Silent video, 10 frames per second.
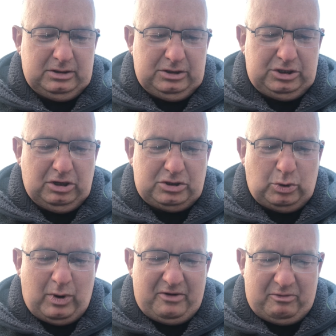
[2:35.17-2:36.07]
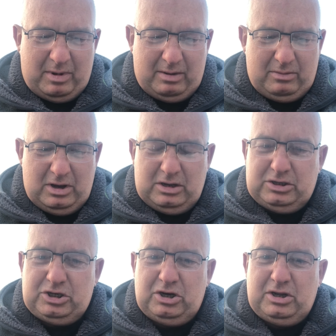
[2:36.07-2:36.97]
She looked away from him,
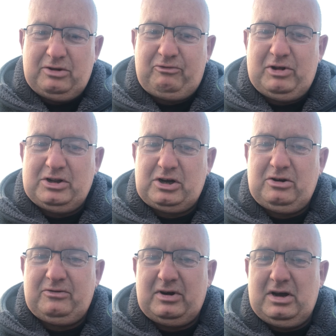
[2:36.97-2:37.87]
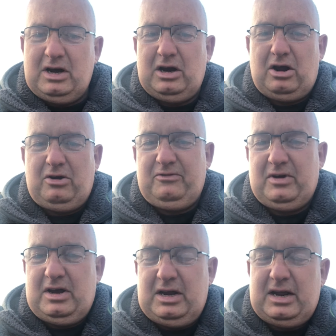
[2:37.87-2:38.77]
turning the flint over and over
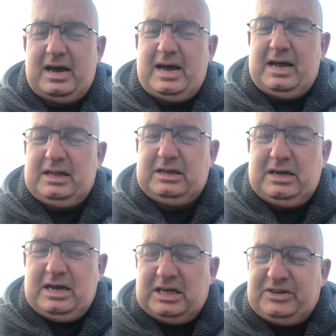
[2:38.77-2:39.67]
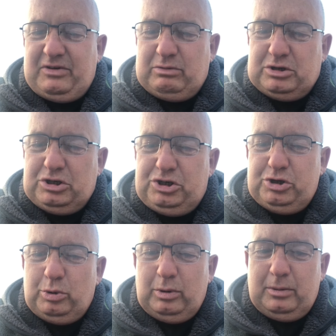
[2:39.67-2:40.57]
in her hand, as if it was a
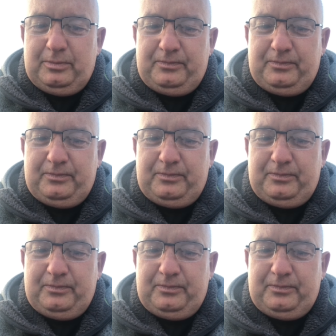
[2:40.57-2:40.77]
jewel.